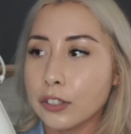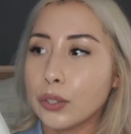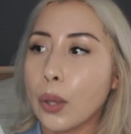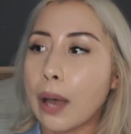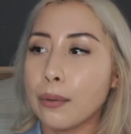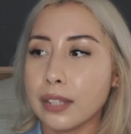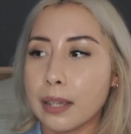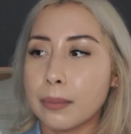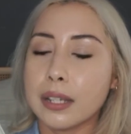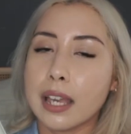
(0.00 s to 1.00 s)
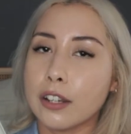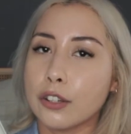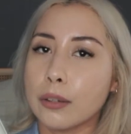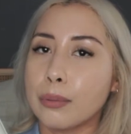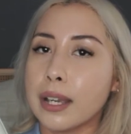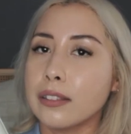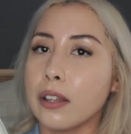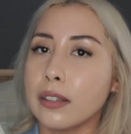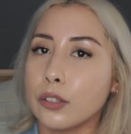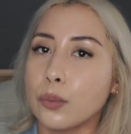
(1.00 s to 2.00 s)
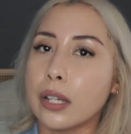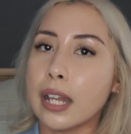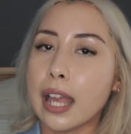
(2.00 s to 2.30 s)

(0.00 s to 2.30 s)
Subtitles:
so I was able to get a good price on this one,